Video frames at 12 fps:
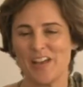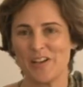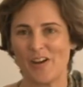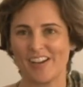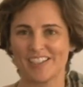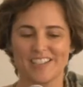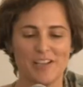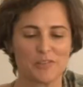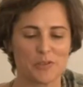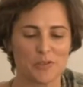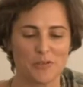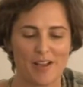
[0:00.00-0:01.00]
No, actually, I was
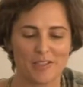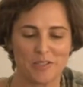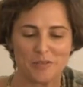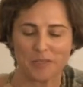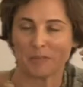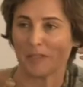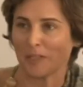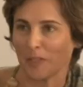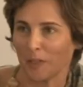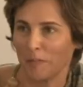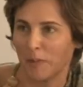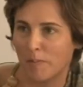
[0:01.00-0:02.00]
also asked to explain a
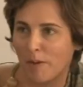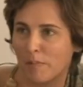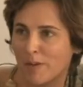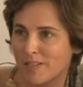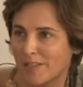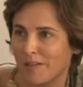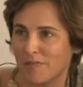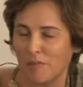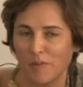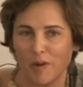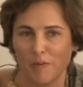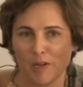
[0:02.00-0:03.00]
little bit about myself and
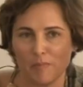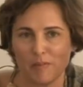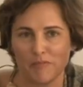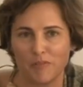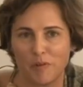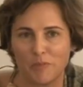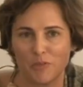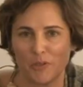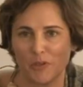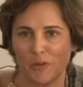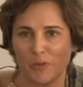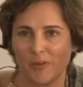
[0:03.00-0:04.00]
where I'm coming from, so you
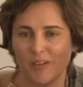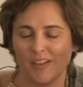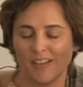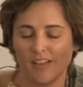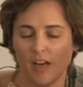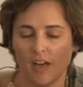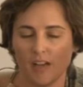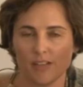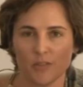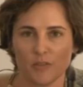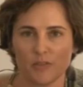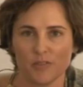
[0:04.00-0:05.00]
don't
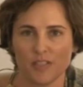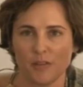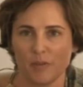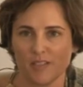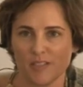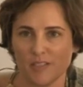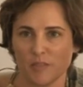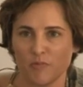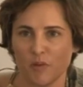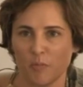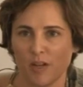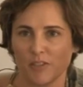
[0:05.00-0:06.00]
sort of say, what is this
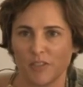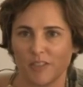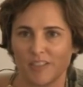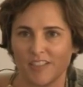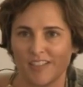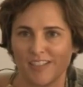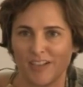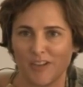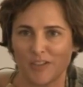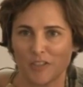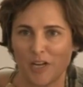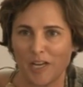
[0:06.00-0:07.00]
Vermonter sitting
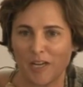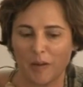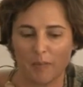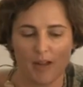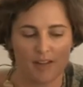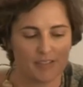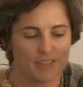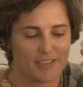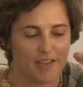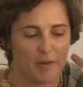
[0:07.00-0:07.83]
here talking about